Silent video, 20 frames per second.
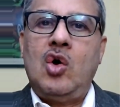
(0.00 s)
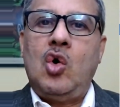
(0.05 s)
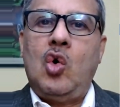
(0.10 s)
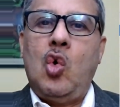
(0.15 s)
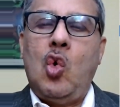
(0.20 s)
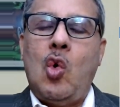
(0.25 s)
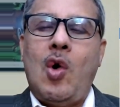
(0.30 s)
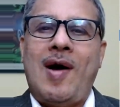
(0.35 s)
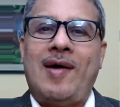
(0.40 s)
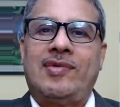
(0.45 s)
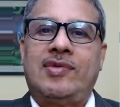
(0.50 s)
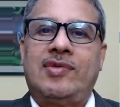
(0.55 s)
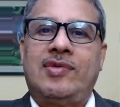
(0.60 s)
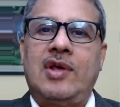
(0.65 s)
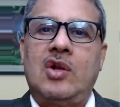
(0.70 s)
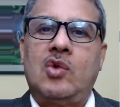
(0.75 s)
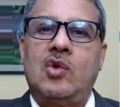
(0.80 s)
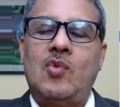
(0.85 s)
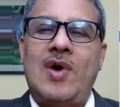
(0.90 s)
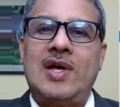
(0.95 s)
who was
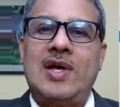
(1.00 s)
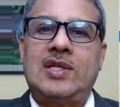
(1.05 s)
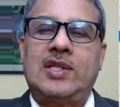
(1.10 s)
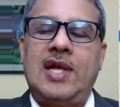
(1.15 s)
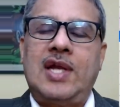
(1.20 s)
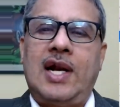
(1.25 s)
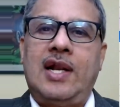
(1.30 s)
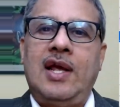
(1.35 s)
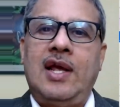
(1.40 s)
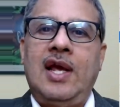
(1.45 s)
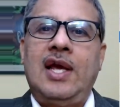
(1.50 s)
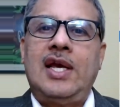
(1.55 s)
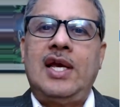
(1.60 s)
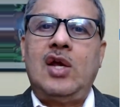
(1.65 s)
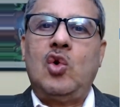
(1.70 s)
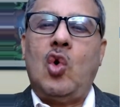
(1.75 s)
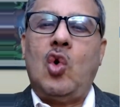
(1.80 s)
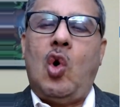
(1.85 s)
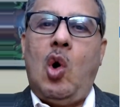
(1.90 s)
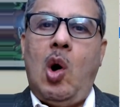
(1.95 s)
invested in
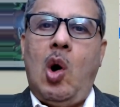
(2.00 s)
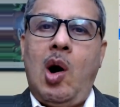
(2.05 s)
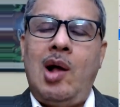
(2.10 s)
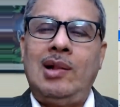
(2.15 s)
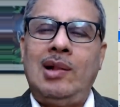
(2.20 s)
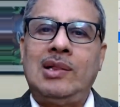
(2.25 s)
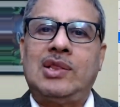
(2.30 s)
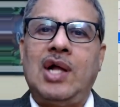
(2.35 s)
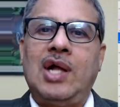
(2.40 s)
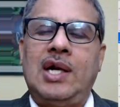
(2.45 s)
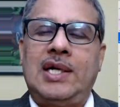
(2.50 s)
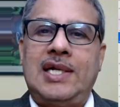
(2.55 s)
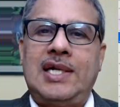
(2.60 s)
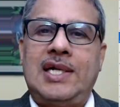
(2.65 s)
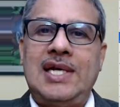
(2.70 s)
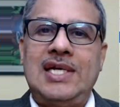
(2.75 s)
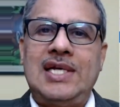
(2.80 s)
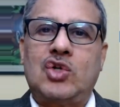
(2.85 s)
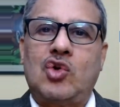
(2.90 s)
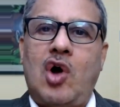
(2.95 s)
all 30
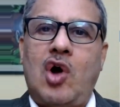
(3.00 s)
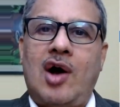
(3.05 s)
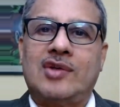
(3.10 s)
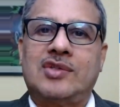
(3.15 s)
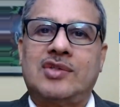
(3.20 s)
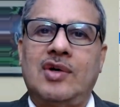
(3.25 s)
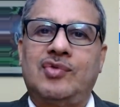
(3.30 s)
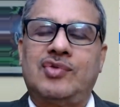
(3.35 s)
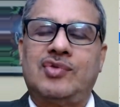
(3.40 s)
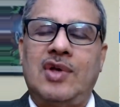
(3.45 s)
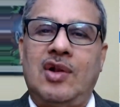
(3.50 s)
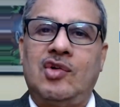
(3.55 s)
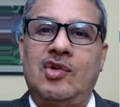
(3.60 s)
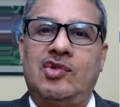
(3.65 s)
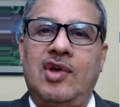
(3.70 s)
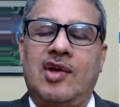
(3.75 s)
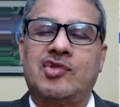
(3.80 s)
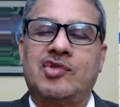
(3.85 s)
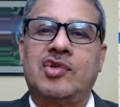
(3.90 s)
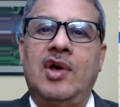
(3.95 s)
stocks of
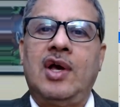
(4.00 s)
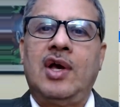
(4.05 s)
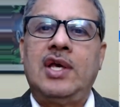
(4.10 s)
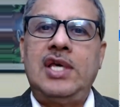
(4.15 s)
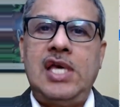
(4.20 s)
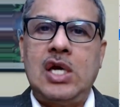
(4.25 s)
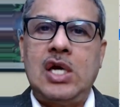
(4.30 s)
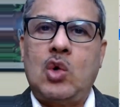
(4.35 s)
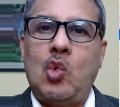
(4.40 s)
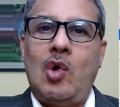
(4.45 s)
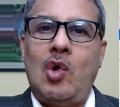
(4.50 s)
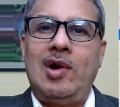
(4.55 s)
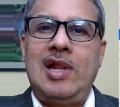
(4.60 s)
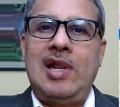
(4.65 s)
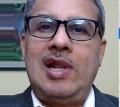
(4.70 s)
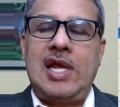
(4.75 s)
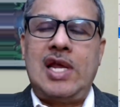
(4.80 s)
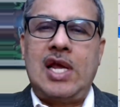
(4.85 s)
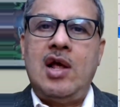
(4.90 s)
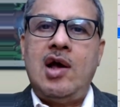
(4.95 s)
Sensex
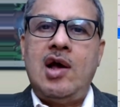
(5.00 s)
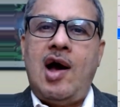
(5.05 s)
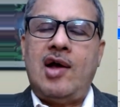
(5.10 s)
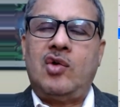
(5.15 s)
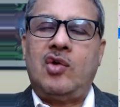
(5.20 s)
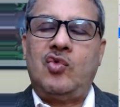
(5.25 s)
equally on